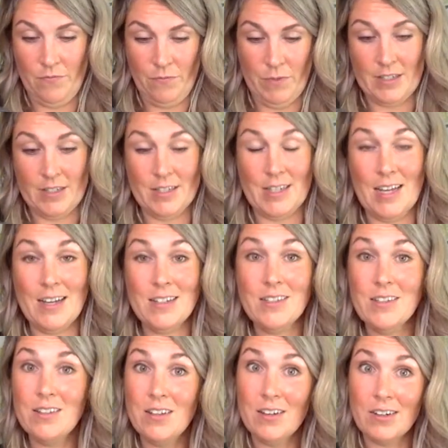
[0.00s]
because that's a
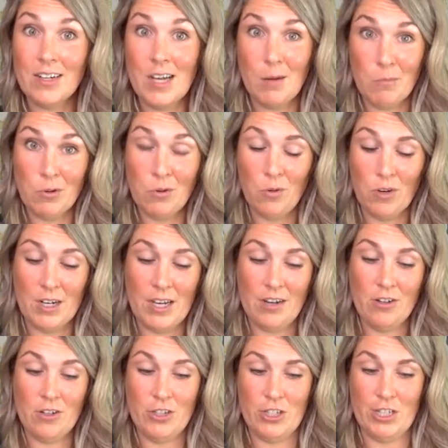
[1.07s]
lot of Capricorn
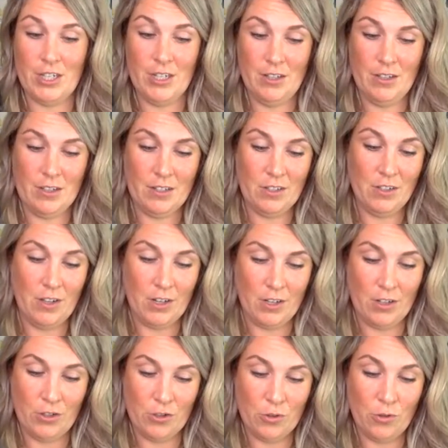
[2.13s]
energy. That's a lot of
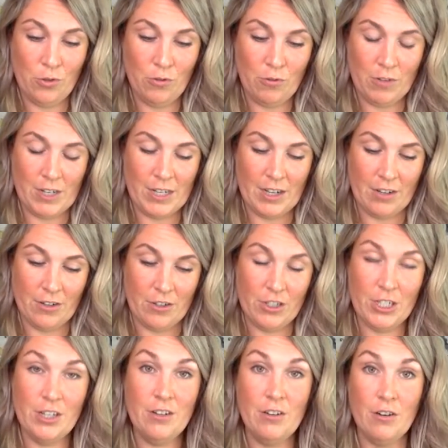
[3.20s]
control freak
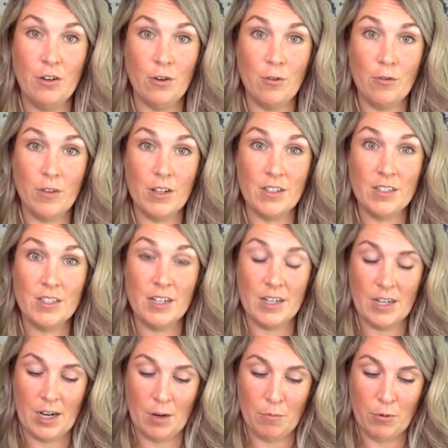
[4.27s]
energy. No offense to
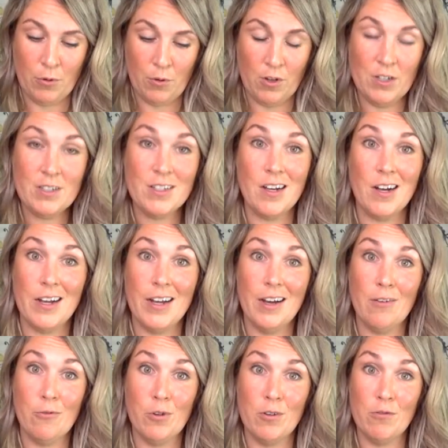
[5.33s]
any Capricorns. I
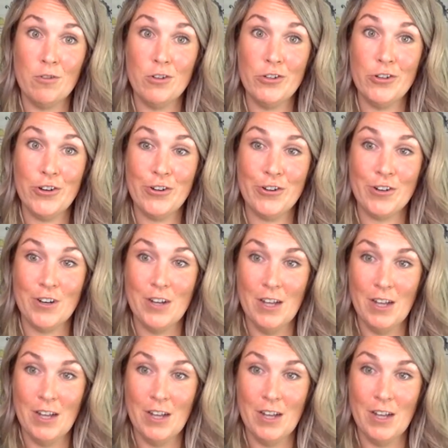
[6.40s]
have one for a daughter.